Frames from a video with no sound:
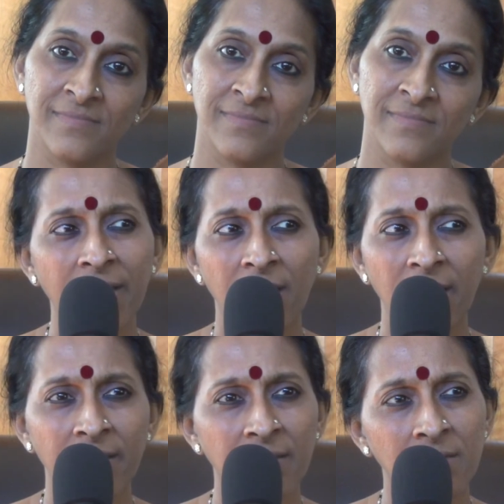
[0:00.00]
No, I
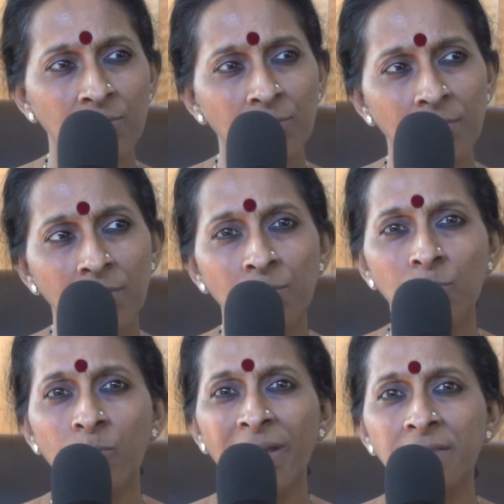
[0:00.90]
had no
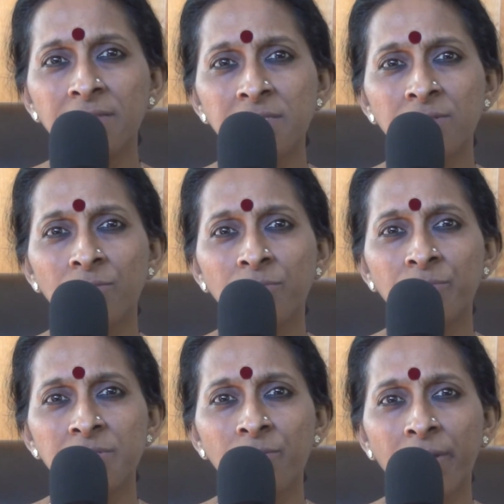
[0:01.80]
clue where this road
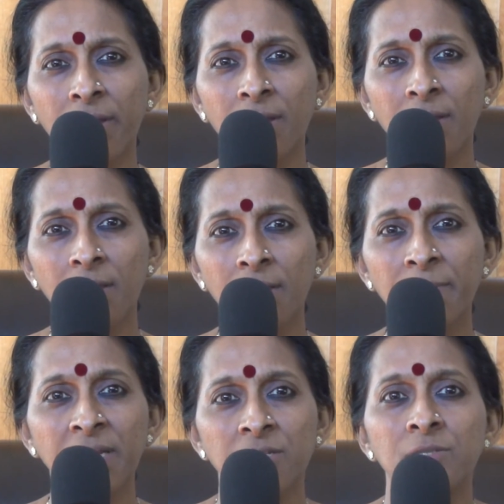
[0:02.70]
was going.
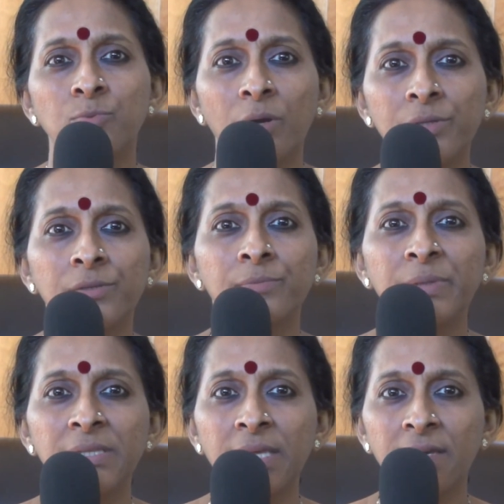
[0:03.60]
But I just wanted to
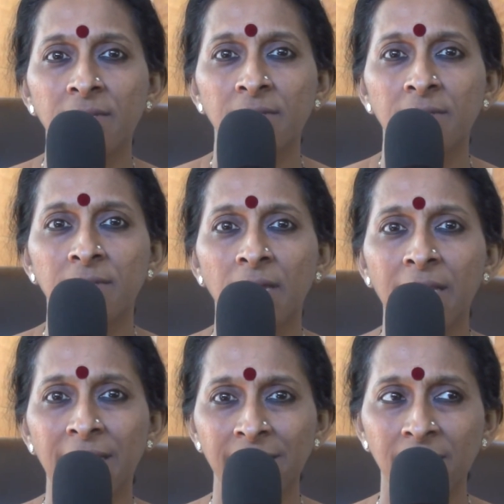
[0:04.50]
be there.
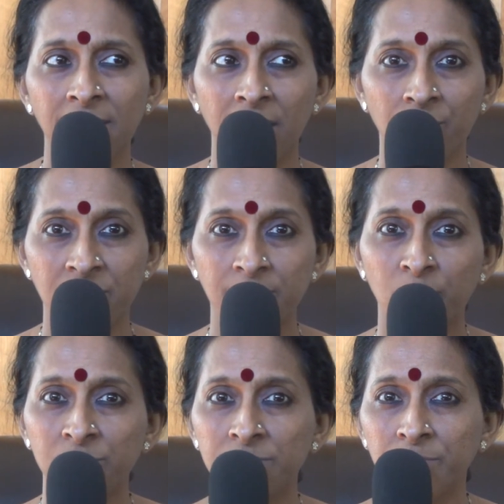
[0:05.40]
And I think that was the
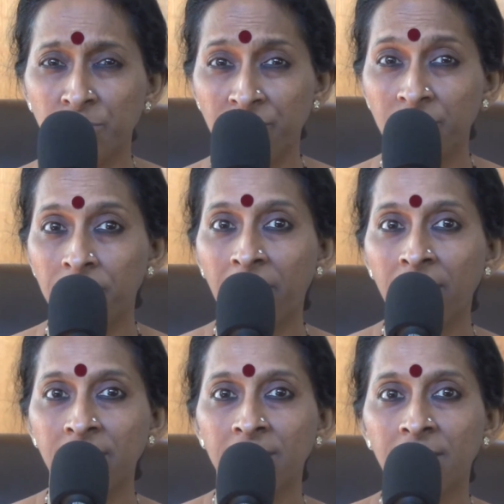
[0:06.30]
most beautiful
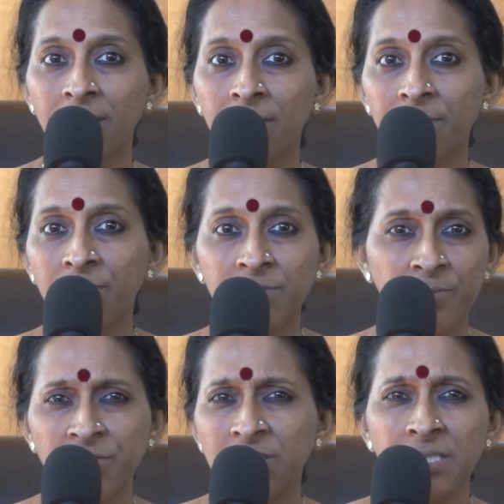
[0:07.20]
part. Because
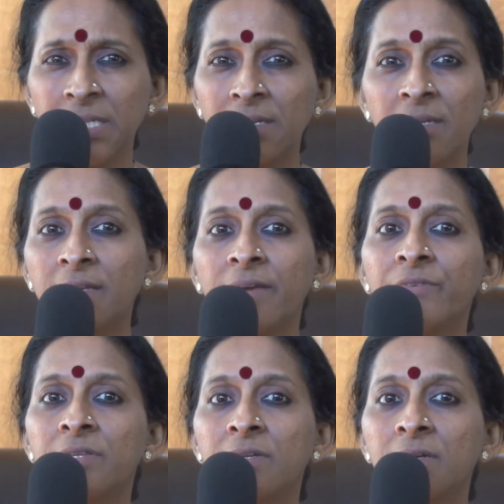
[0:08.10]
I was just taking in
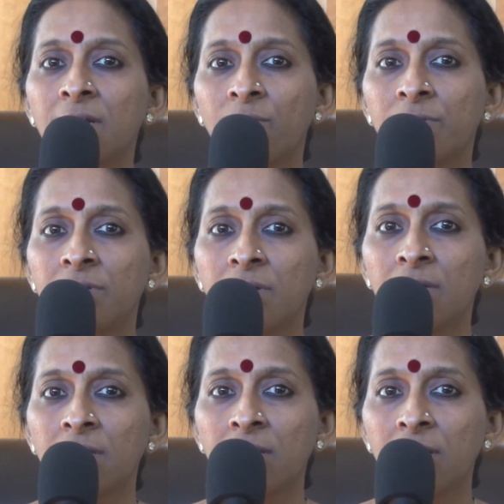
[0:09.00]
everything around
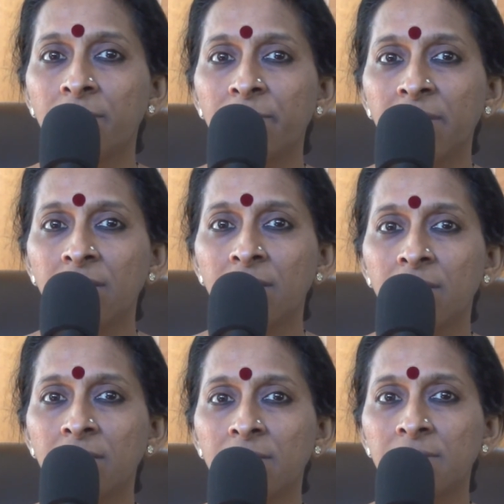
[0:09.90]
me
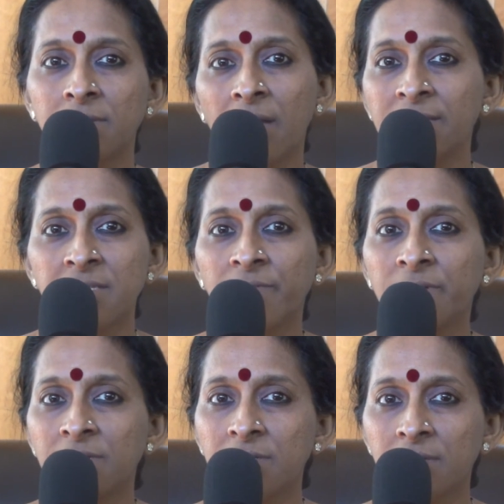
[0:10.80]
as
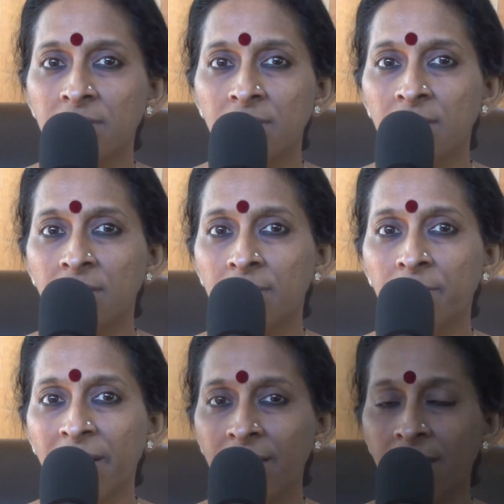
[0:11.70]
given by